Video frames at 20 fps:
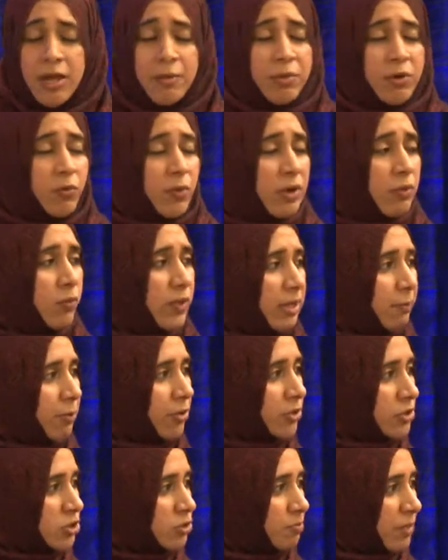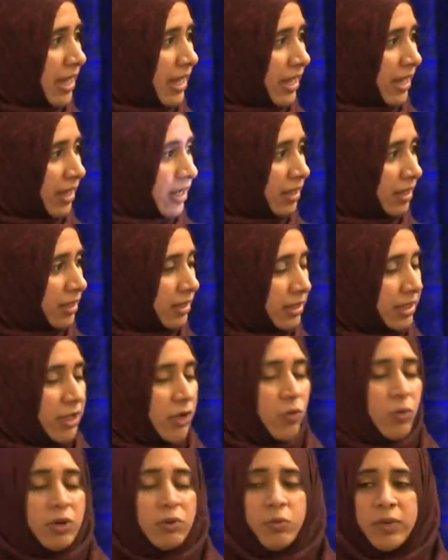But when we push back,
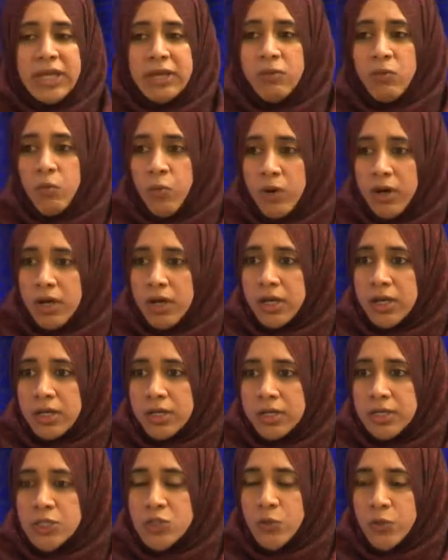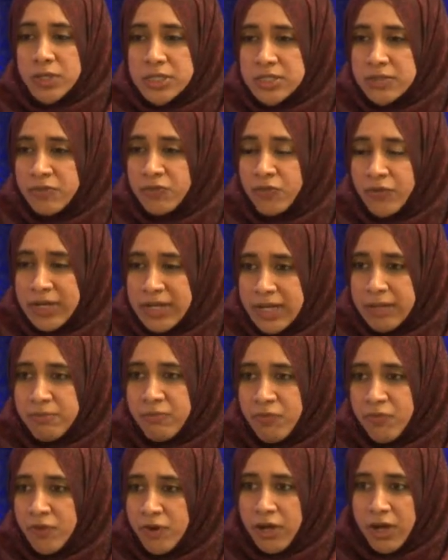when we work towards
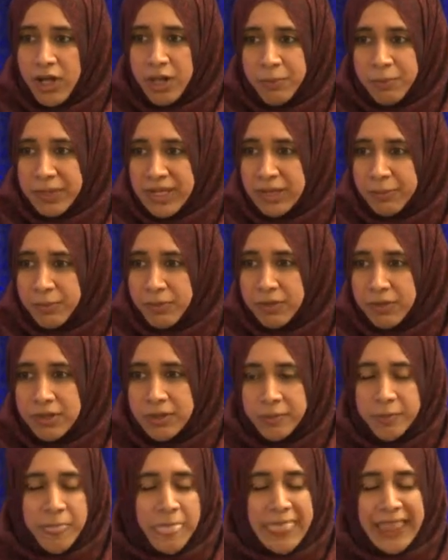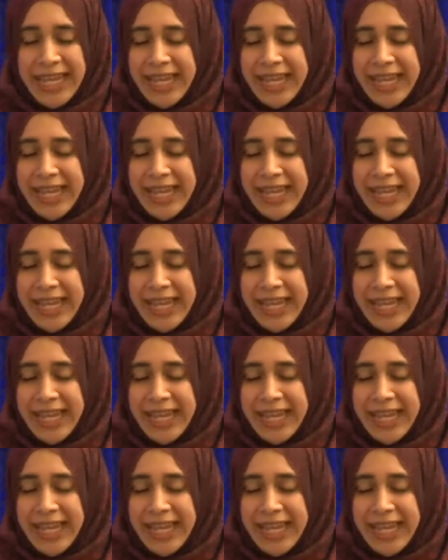freedom for all people,